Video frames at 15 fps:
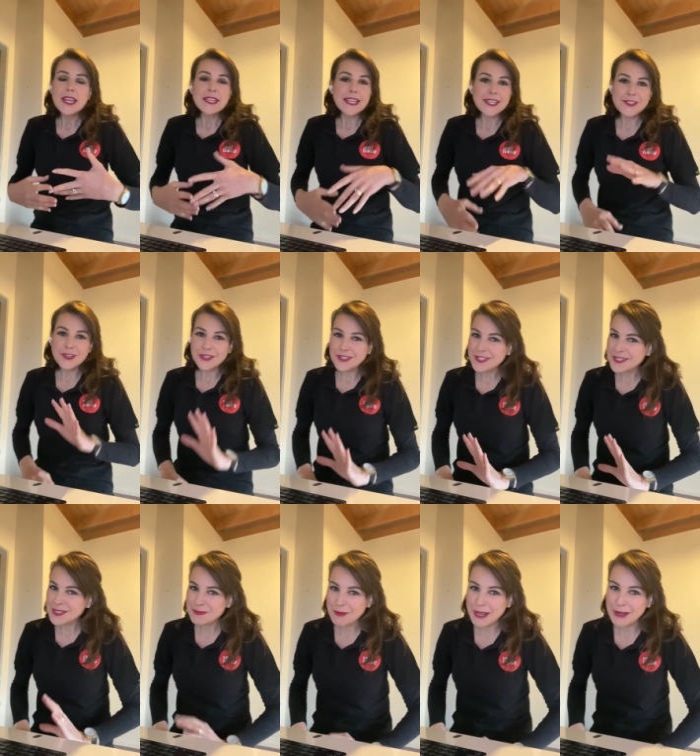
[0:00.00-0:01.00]
Now, don't
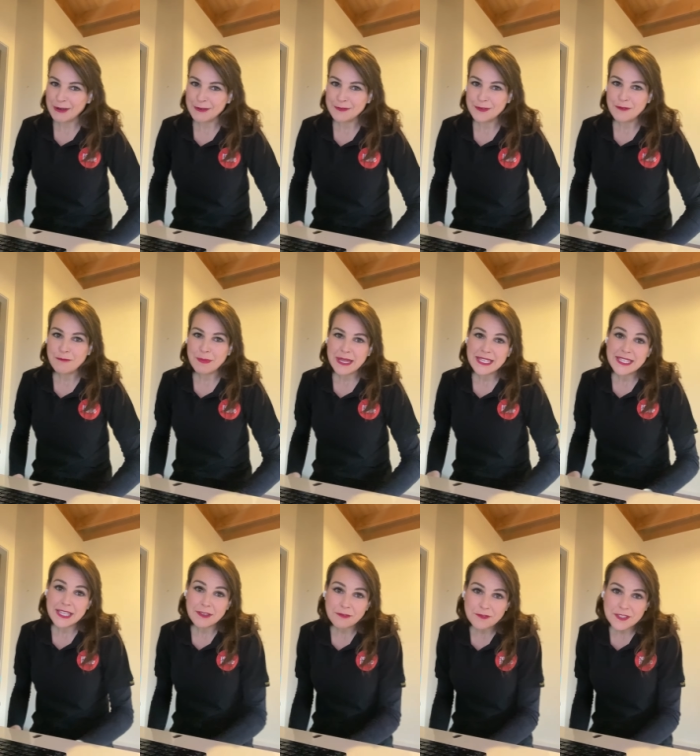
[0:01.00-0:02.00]
despair if you've been
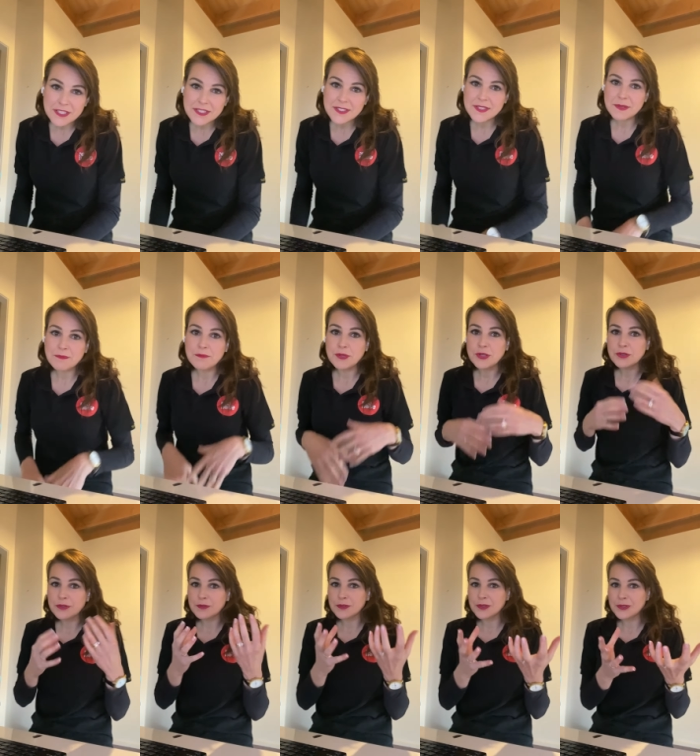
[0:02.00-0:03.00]
gifted some
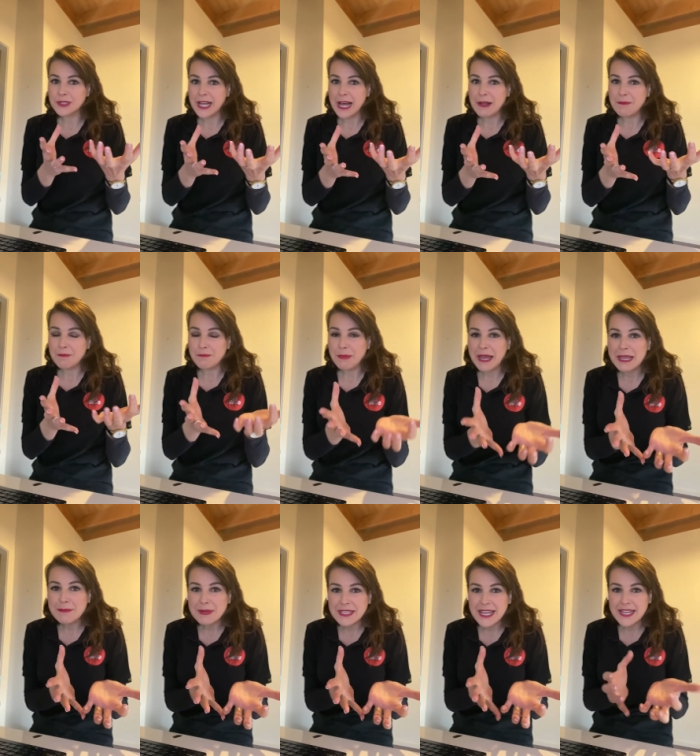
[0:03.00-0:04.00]
beautiful um,
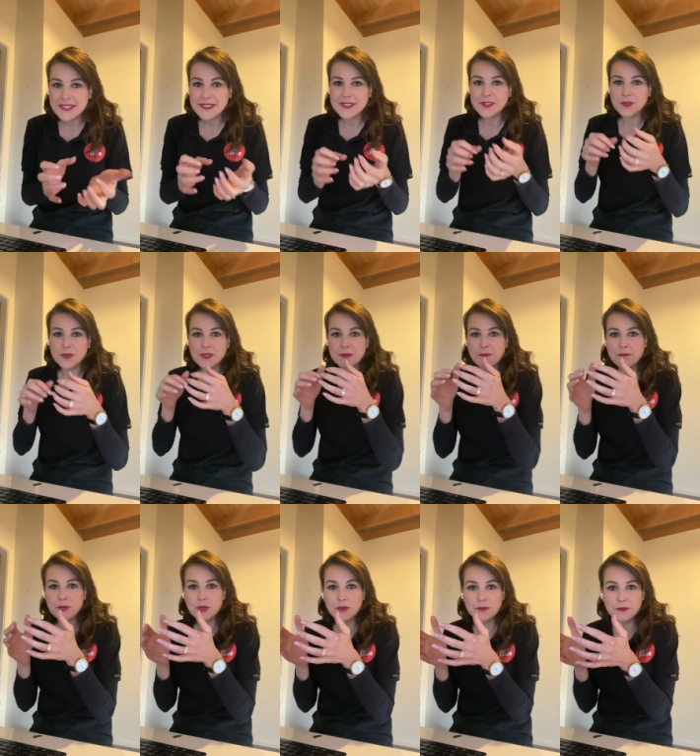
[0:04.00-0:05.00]
baby nests or some
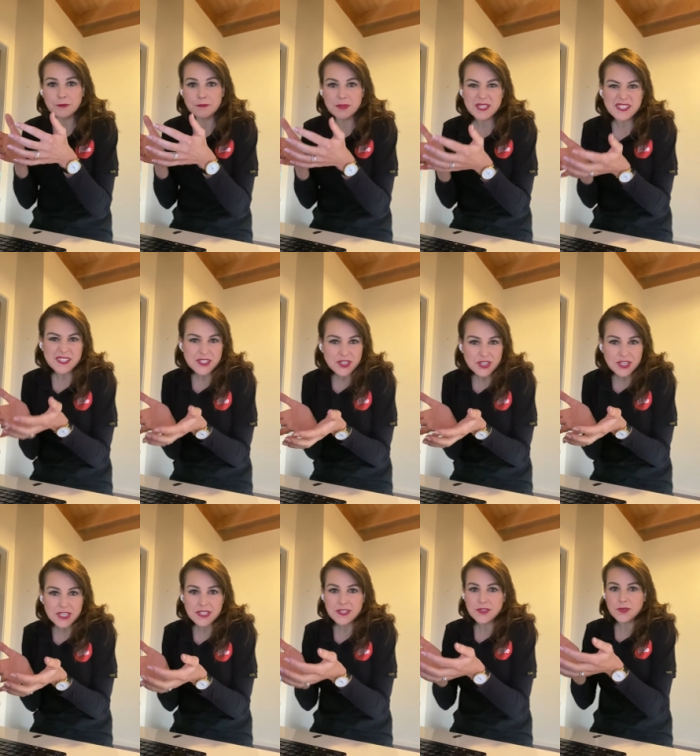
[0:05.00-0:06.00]
beautiful
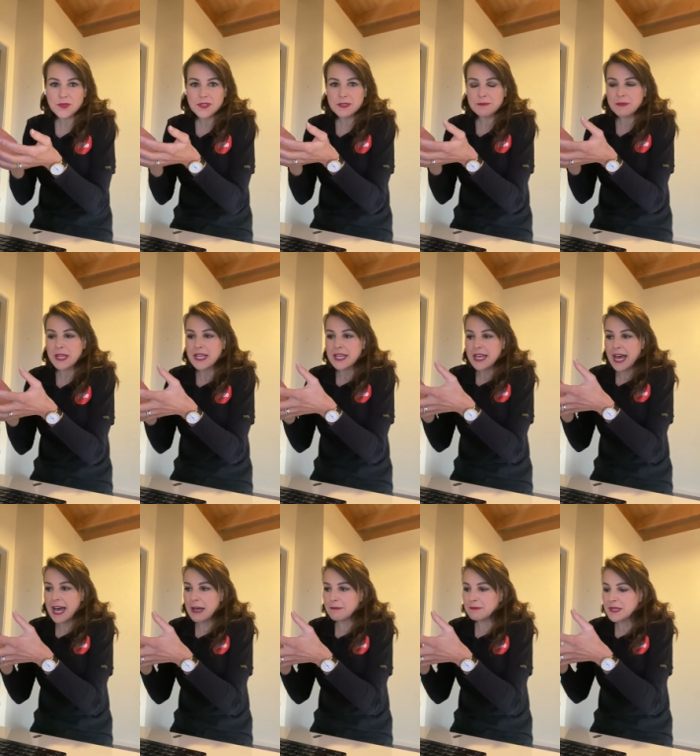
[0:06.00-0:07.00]
positioners or some
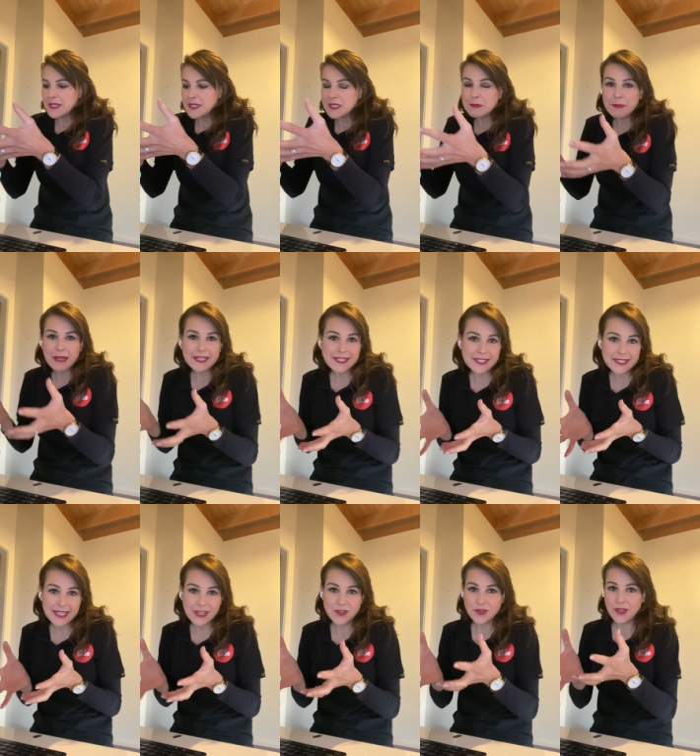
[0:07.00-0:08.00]
um, spaces
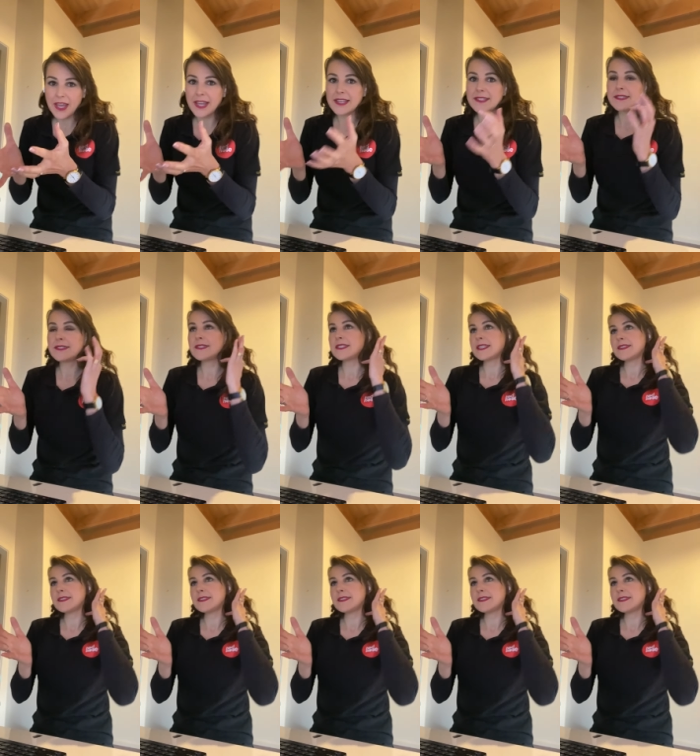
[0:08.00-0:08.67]
that you can